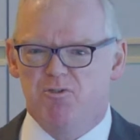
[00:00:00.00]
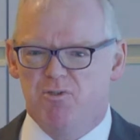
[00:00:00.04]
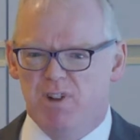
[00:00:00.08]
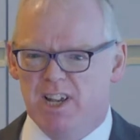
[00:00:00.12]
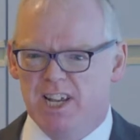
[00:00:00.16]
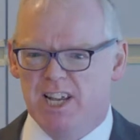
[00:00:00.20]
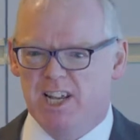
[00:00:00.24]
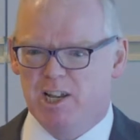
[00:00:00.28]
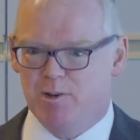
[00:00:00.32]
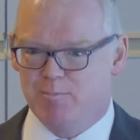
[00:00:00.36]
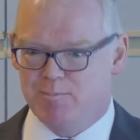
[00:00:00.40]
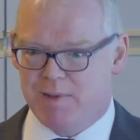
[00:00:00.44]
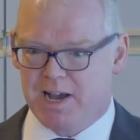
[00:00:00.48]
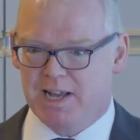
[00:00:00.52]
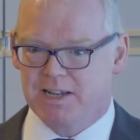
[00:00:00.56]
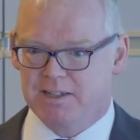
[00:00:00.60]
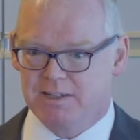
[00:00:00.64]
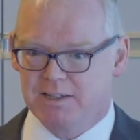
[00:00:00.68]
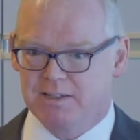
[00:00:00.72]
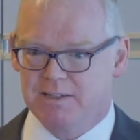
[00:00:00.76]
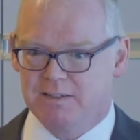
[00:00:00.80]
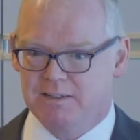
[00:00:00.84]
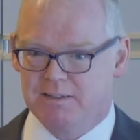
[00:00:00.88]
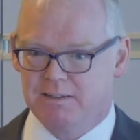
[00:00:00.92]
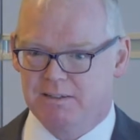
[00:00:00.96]
really
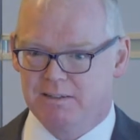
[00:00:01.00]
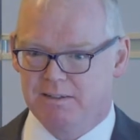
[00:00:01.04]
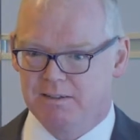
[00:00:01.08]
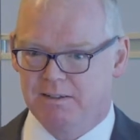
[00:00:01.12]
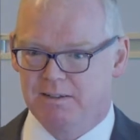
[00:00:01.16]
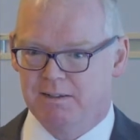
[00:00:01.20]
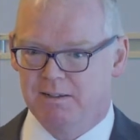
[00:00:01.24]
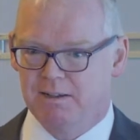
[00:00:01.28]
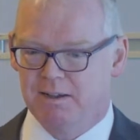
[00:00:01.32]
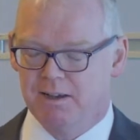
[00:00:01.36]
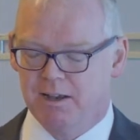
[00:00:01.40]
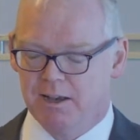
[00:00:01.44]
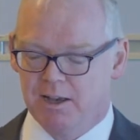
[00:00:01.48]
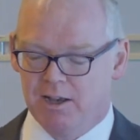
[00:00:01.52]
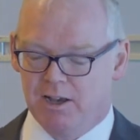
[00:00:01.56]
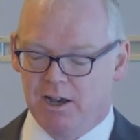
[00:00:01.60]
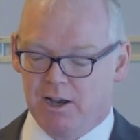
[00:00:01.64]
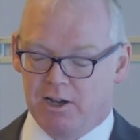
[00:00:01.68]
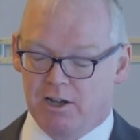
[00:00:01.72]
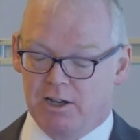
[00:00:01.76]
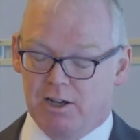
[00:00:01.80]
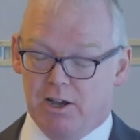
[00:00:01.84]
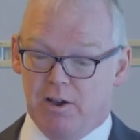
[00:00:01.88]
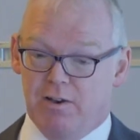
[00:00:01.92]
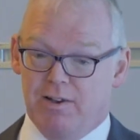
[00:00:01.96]
matters.
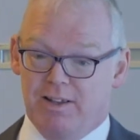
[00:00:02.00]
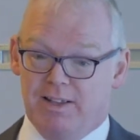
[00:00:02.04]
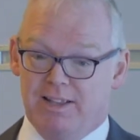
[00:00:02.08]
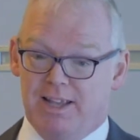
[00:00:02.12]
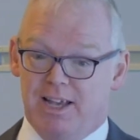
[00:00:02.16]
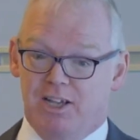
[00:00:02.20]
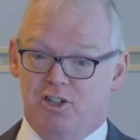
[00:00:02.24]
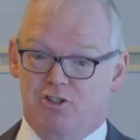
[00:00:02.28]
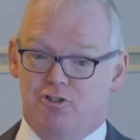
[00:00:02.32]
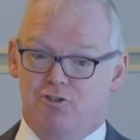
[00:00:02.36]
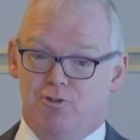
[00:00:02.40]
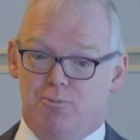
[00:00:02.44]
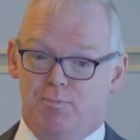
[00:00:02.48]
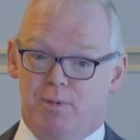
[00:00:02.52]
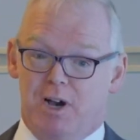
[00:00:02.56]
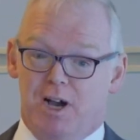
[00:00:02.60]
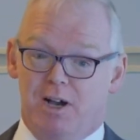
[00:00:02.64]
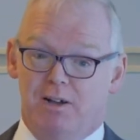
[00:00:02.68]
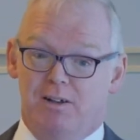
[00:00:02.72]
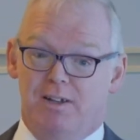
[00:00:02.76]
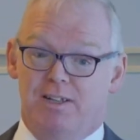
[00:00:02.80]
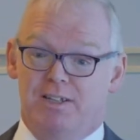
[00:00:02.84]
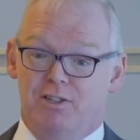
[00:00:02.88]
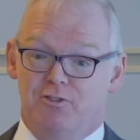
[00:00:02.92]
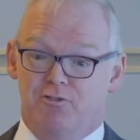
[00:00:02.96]
And going the extra
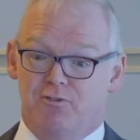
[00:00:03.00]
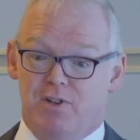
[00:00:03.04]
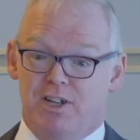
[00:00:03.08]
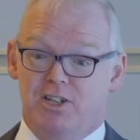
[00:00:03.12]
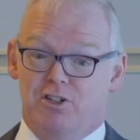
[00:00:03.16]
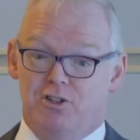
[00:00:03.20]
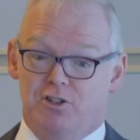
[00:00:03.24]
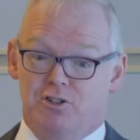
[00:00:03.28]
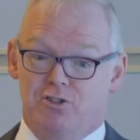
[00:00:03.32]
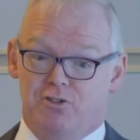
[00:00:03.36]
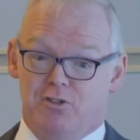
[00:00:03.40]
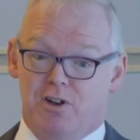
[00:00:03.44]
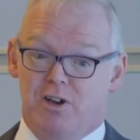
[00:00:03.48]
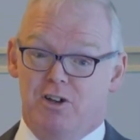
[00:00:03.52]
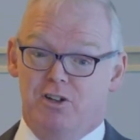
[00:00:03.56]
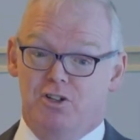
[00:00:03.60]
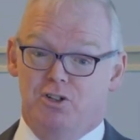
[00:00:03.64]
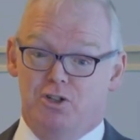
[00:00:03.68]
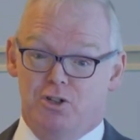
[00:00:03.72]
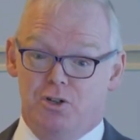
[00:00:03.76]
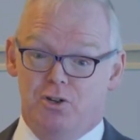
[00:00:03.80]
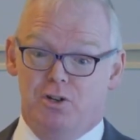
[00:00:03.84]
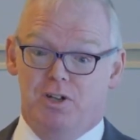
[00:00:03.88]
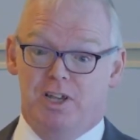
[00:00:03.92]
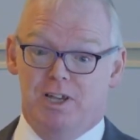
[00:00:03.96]
mile, his registrar
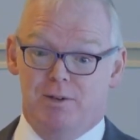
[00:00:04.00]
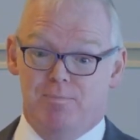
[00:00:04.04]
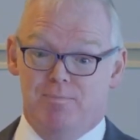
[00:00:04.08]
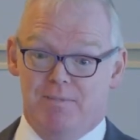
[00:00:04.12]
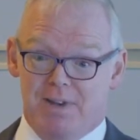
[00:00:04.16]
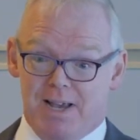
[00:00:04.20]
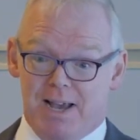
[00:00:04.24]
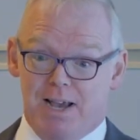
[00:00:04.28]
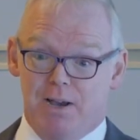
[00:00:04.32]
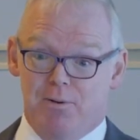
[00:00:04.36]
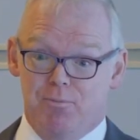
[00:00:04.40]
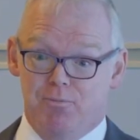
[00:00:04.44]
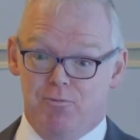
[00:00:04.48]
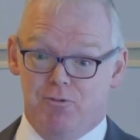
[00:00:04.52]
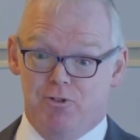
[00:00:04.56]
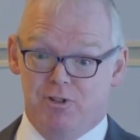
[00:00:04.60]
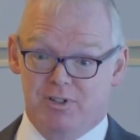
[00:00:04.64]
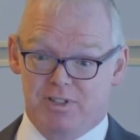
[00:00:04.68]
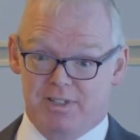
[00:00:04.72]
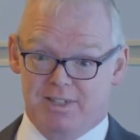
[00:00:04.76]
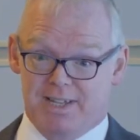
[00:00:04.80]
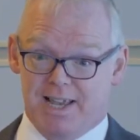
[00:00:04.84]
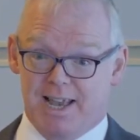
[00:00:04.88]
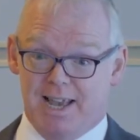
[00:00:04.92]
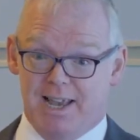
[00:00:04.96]
took him down for a
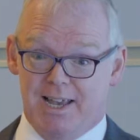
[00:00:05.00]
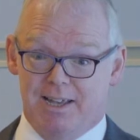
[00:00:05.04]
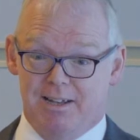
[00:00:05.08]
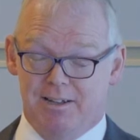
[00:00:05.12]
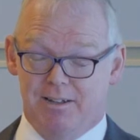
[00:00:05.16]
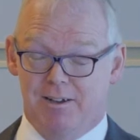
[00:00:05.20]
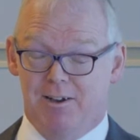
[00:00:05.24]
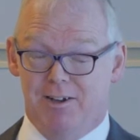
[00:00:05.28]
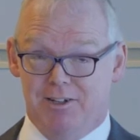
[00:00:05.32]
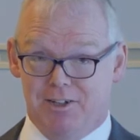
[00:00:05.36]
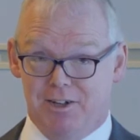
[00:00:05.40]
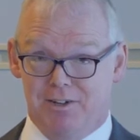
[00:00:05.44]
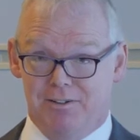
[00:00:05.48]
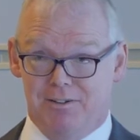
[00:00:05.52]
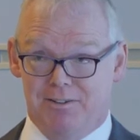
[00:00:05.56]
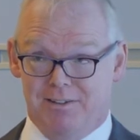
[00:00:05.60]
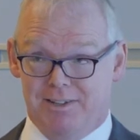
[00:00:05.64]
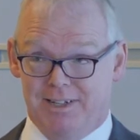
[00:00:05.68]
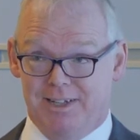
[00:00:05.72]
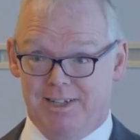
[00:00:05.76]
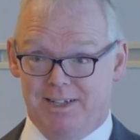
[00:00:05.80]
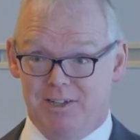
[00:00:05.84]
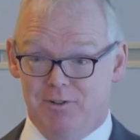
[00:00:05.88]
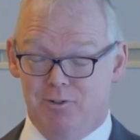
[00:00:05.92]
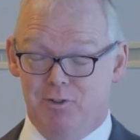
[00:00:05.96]
scan. I don't
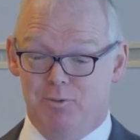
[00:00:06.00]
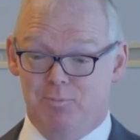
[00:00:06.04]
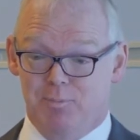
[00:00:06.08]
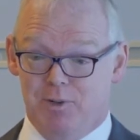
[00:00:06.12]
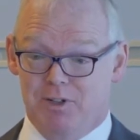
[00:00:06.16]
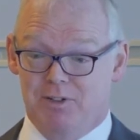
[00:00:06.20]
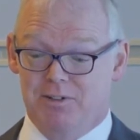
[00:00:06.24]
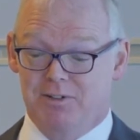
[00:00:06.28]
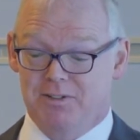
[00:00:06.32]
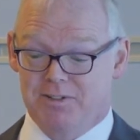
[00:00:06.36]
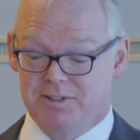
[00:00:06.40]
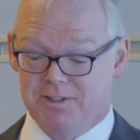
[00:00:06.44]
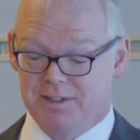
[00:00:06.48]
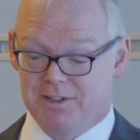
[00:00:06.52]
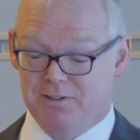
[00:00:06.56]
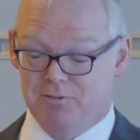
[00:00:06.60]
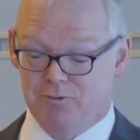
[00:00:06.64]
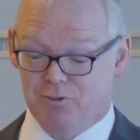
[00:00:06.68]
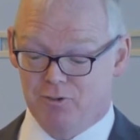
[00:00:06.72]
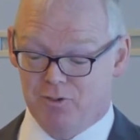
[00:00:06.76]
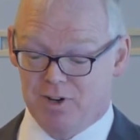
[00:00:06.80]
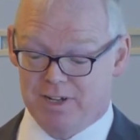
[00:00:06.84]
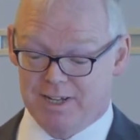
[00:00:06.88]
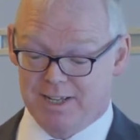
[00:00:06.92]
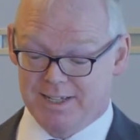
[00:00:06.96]
think it was because he was
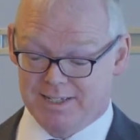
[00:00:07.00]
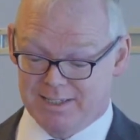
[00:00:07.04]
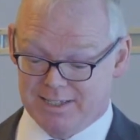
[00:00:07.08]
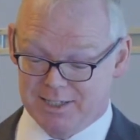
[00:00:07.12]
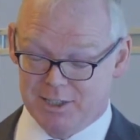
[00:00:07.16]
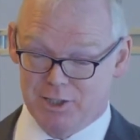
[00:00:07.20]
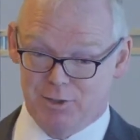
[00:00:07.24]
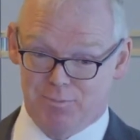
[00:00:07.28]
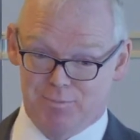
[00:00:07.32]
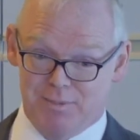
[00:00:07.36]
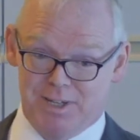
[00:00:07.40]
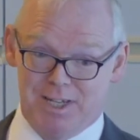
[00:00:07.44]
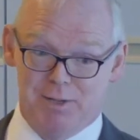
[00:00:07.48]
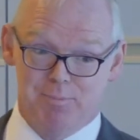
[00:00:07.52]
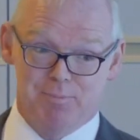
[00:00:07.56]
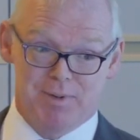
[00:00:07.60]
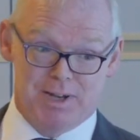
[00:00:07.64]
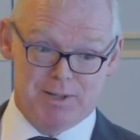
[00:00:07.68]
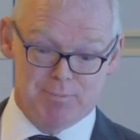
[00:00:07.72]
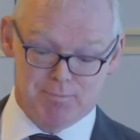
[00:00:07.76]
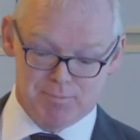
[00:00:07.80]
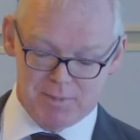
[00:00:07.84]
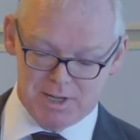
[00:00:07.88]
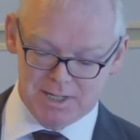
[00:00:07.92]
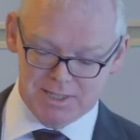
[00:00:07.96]
related to me, but
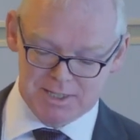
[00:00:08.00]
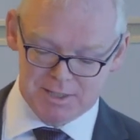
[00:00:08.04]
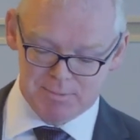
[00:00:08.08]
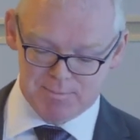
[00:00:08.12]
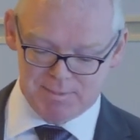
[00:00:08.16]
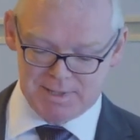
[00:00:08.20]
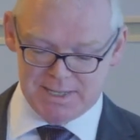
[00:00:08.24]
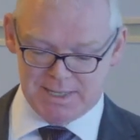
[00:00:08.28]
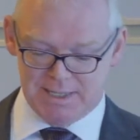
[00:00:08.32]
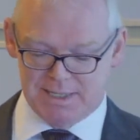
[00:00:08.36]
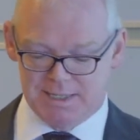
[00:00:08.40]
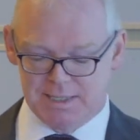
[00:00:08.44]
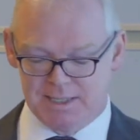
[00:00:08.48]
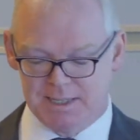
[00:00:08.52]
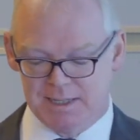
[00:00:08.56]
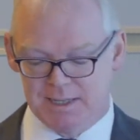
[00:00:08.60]
it might have been.